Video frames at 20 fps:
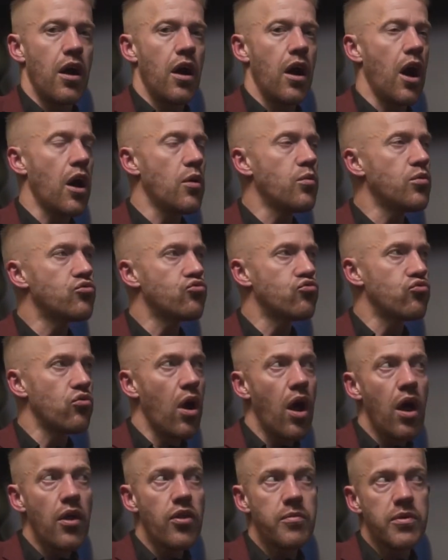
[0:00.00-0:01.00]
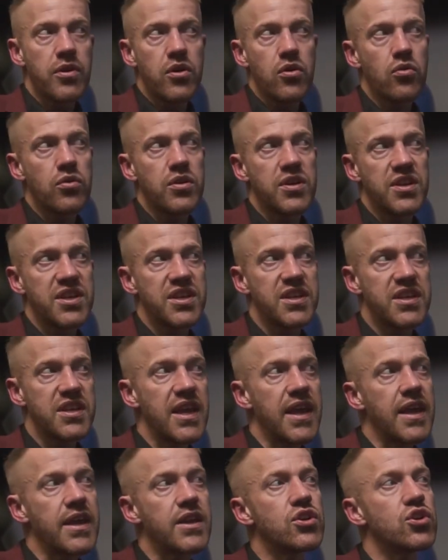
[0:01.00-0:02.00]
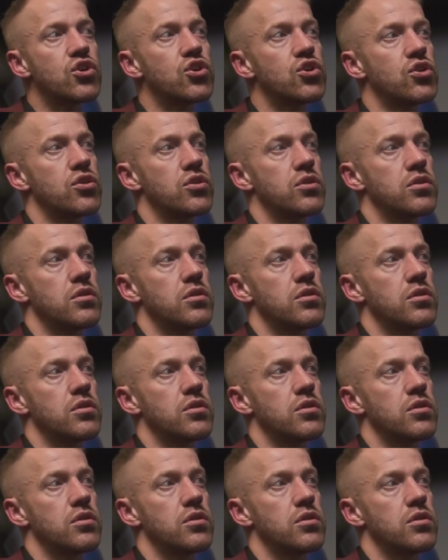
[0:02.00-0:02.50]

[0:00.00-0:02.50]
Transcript: I would rather be called a snitch